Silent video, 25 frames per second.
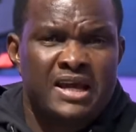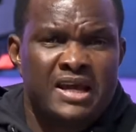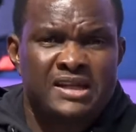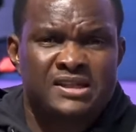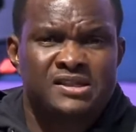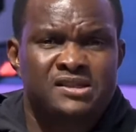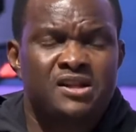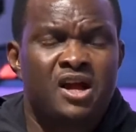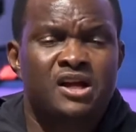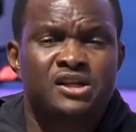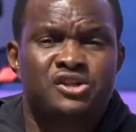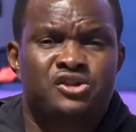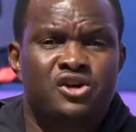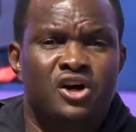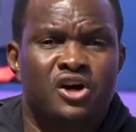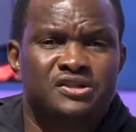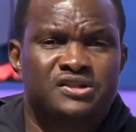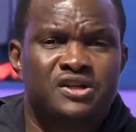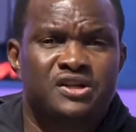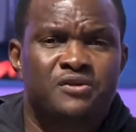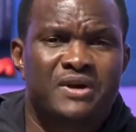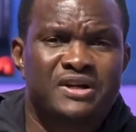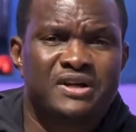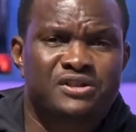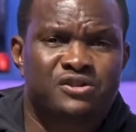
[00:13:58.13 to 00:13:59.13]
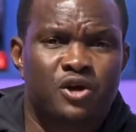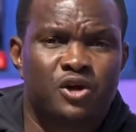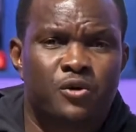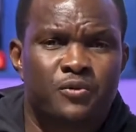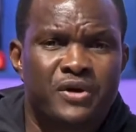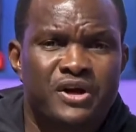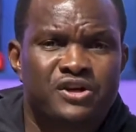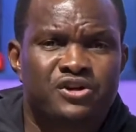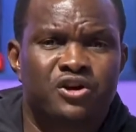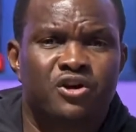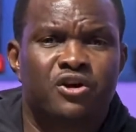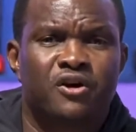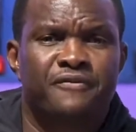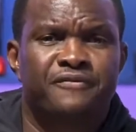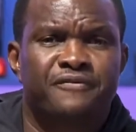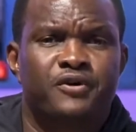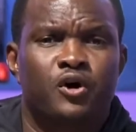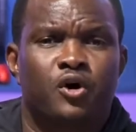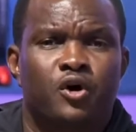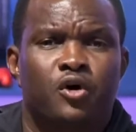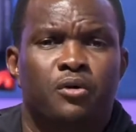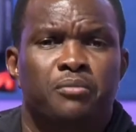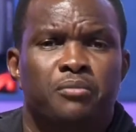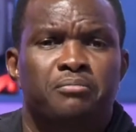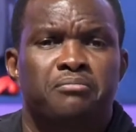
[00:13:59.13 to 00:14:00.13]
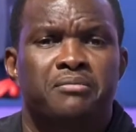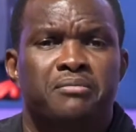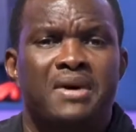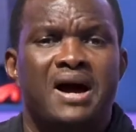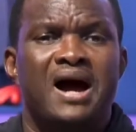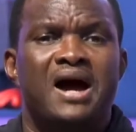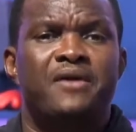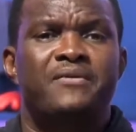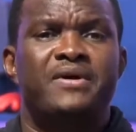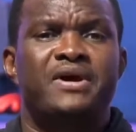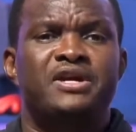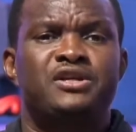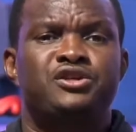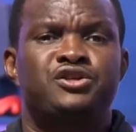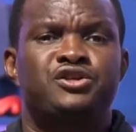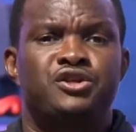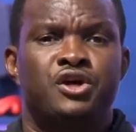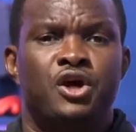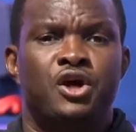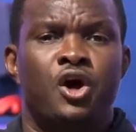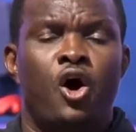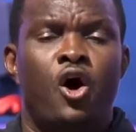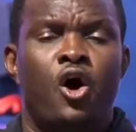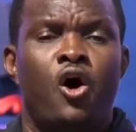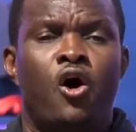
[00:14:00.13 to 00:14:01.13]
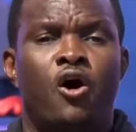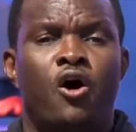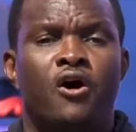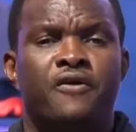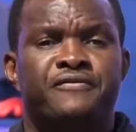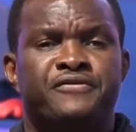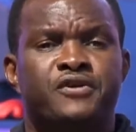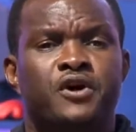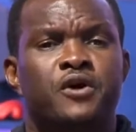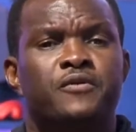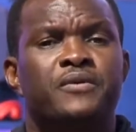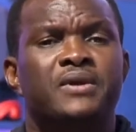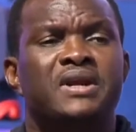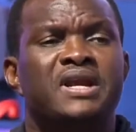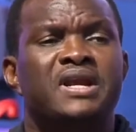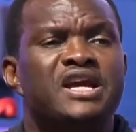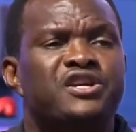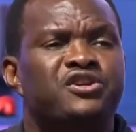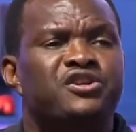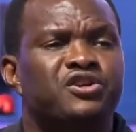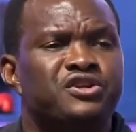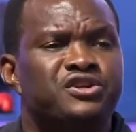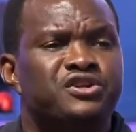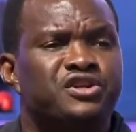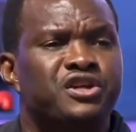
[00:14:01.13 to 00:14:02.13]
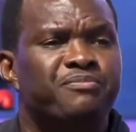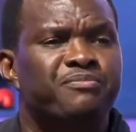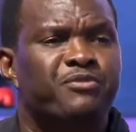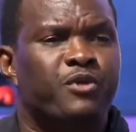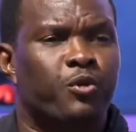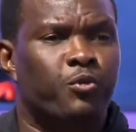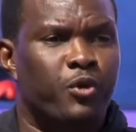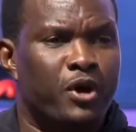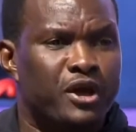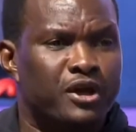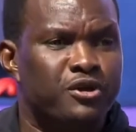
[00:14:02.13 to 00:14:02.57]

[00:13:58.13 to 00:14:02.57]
is not just the restoration of your marriage or of your relationship the